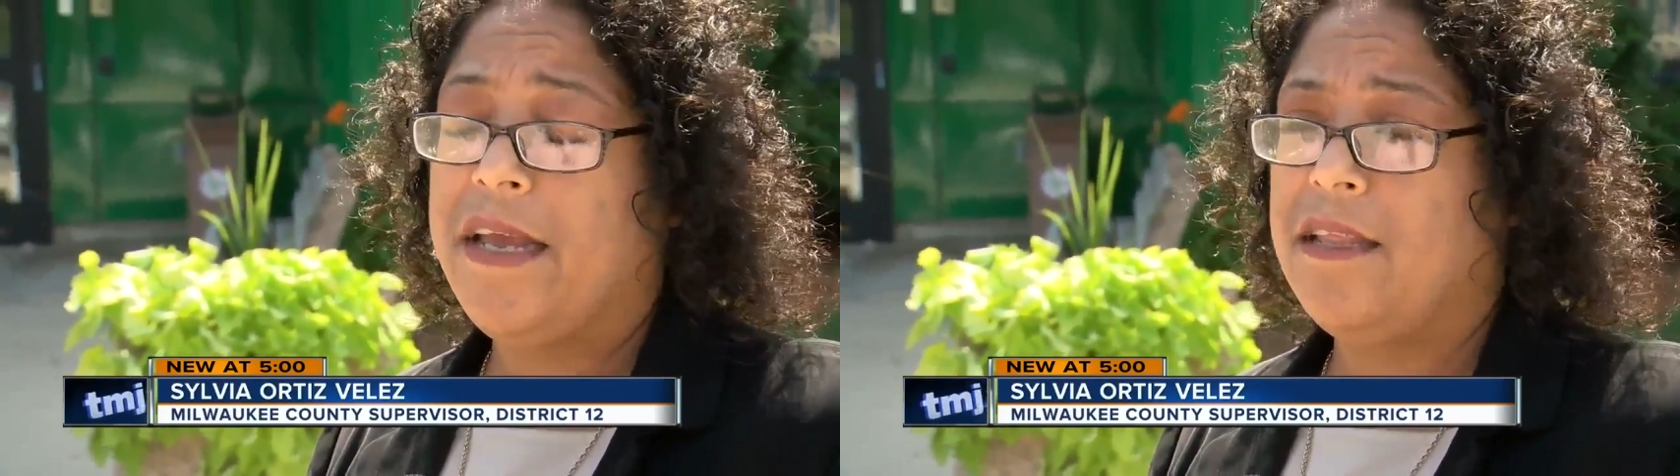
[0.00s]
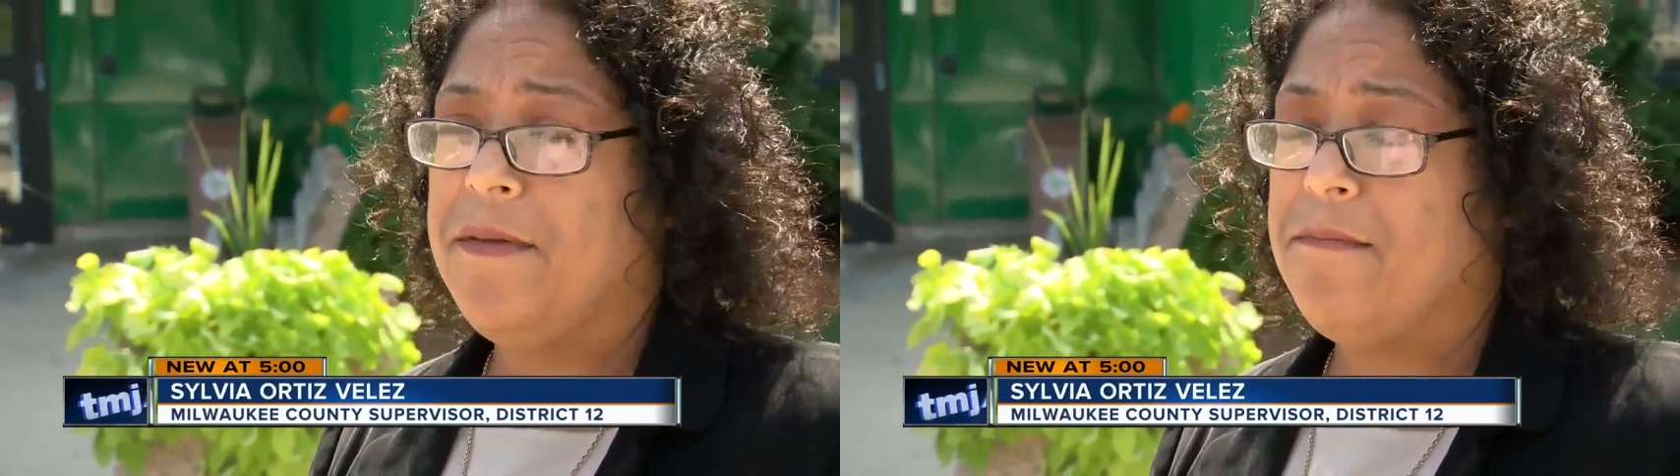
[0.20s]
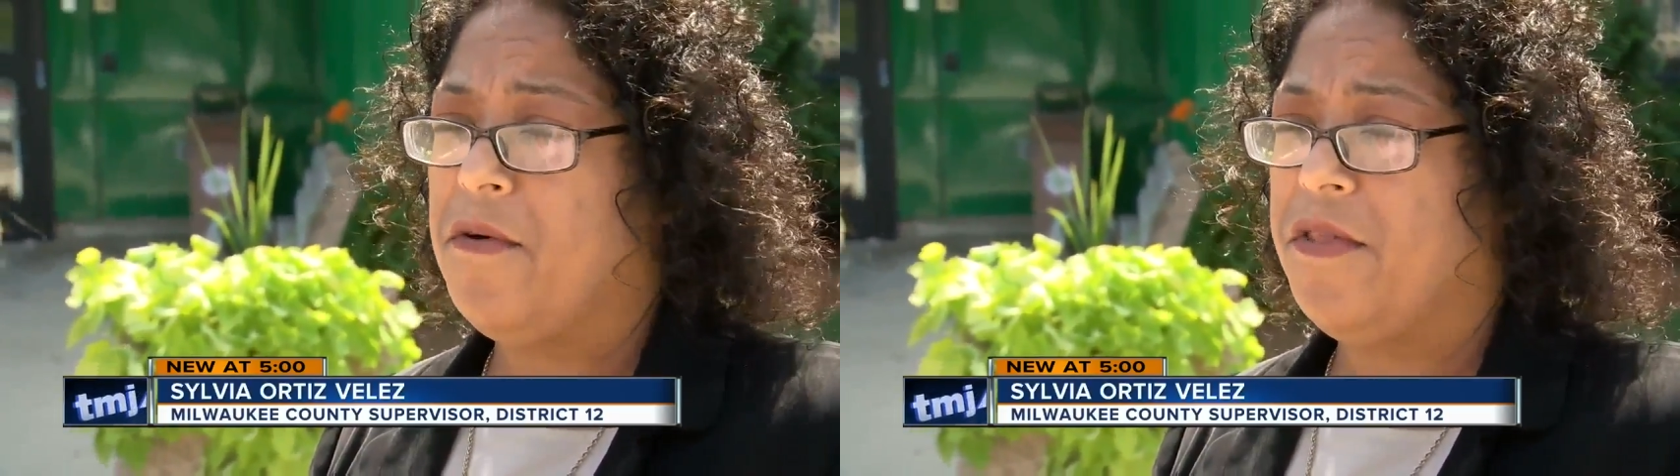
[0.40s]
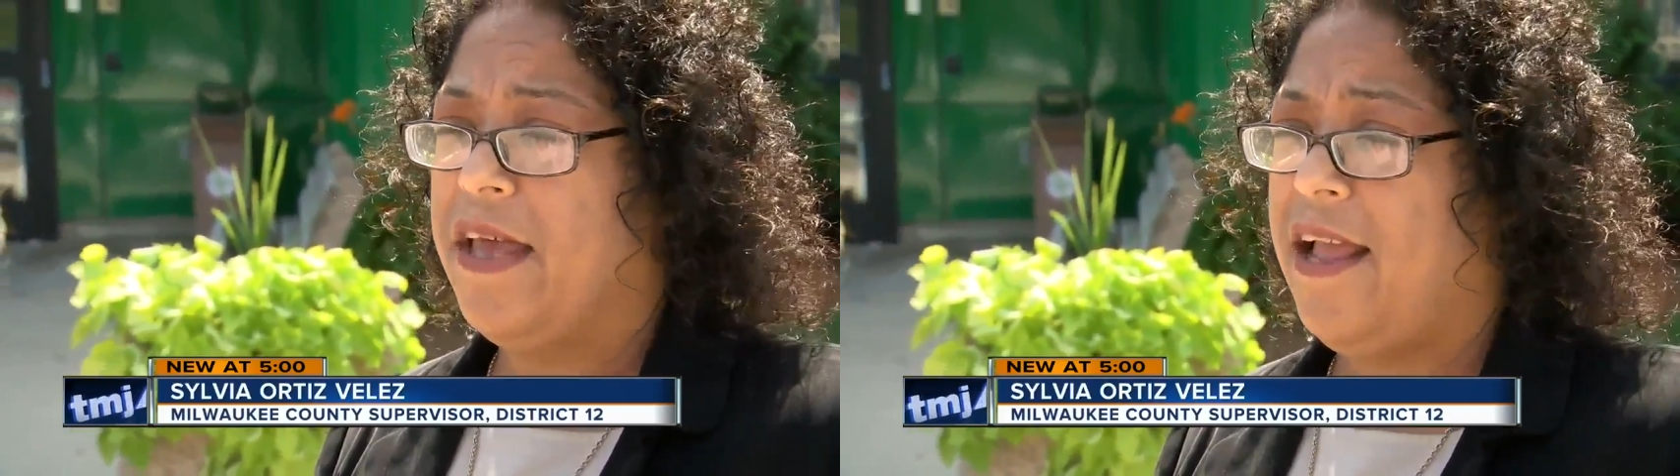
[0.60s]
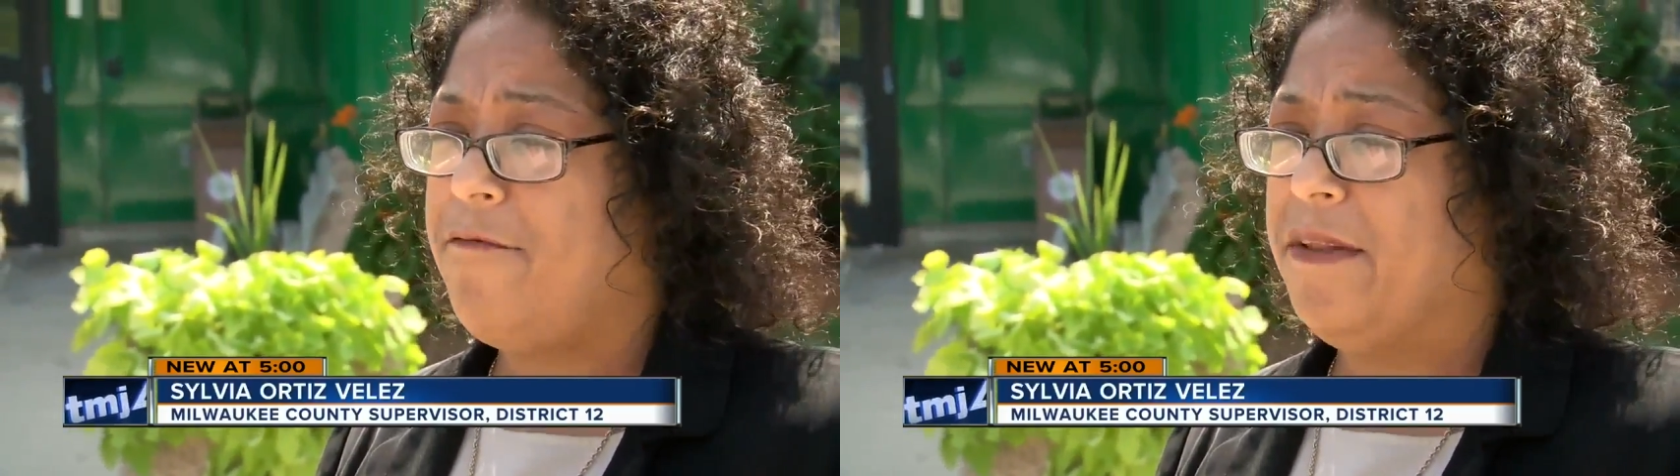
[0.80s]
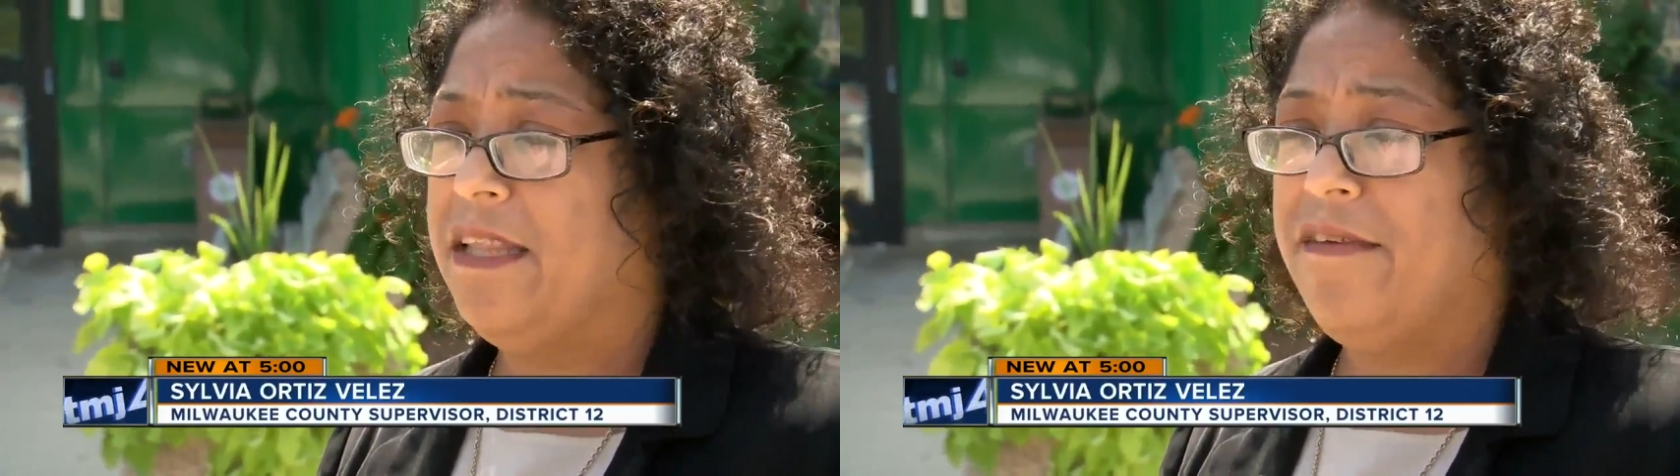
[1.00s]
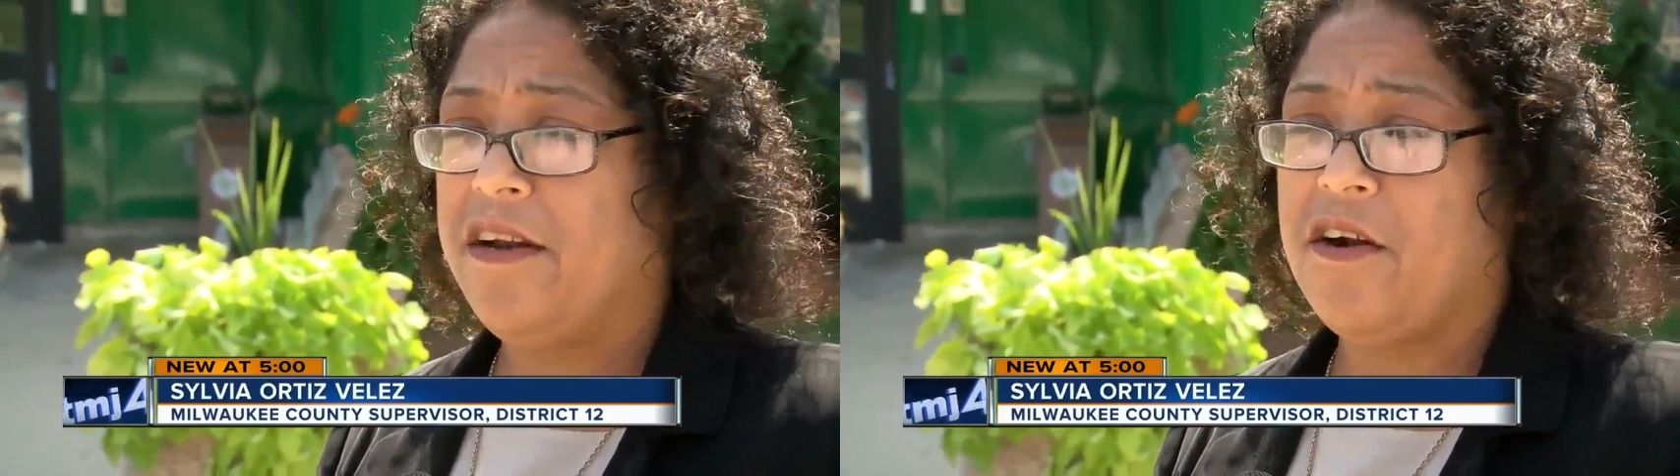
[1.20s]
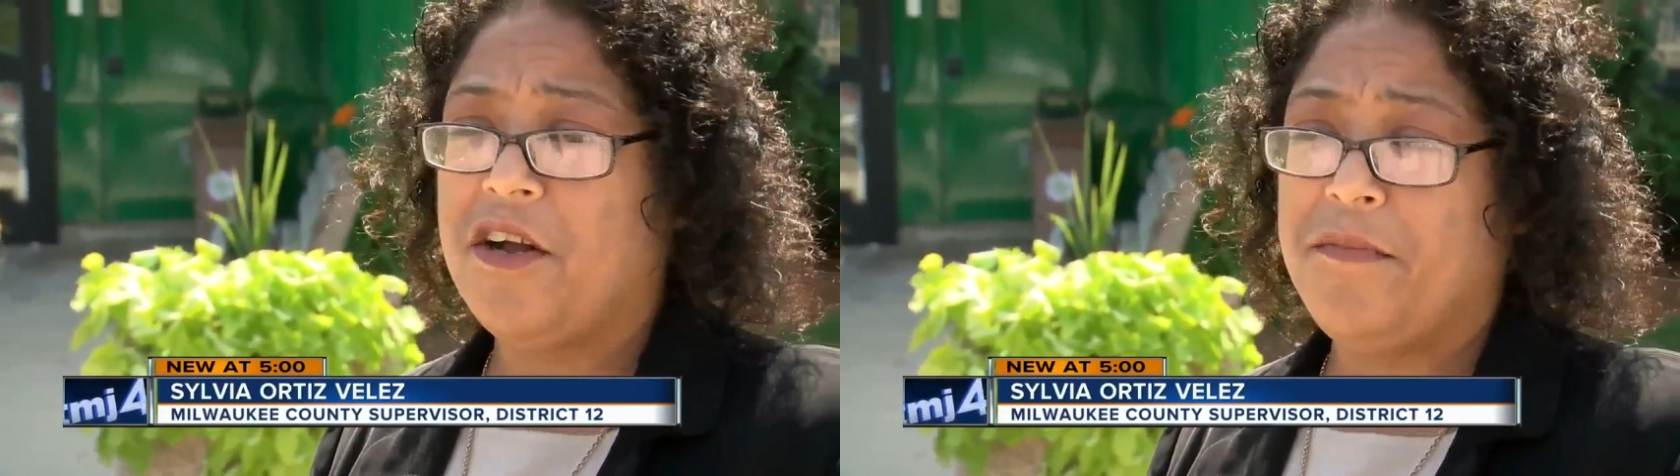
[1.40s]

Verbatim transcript: and the people that have been living in our